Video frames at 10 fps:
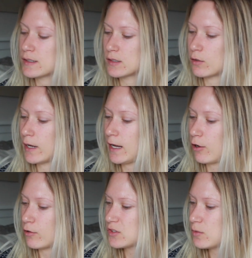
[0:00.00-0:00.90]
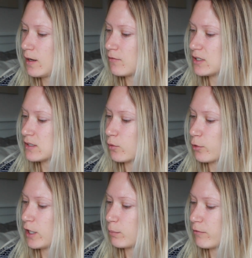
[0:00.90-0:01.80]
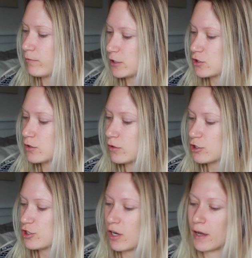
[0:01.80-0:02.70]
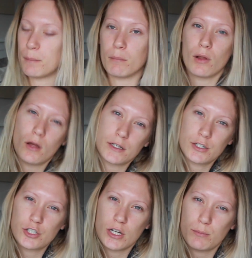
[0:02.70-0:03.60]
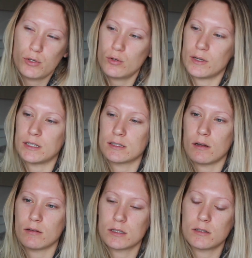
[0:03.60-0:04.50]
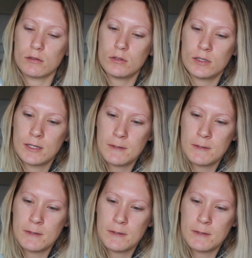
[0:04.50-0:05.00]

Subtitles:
So I also have this L'Oreal Professional Shine Blonde shampoo, and it's also, you